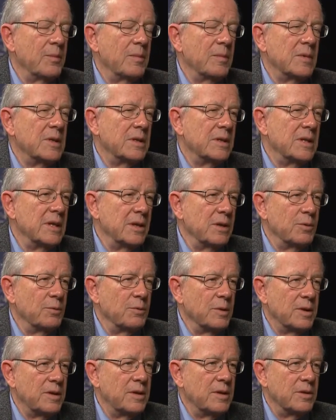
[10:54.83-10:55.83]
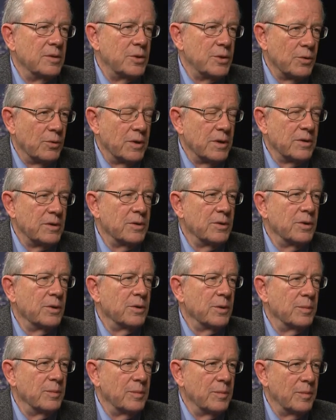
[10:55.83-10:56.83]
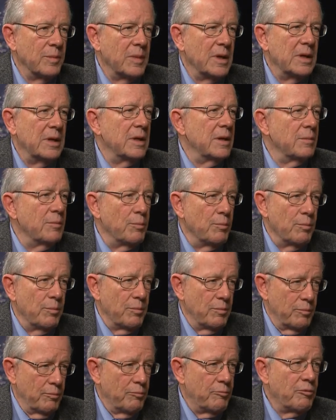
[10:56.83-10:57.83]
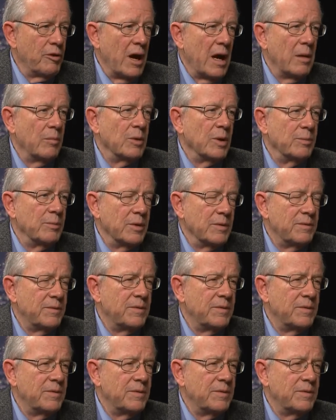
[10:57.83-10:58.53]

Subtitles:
to deal with the short-term problem of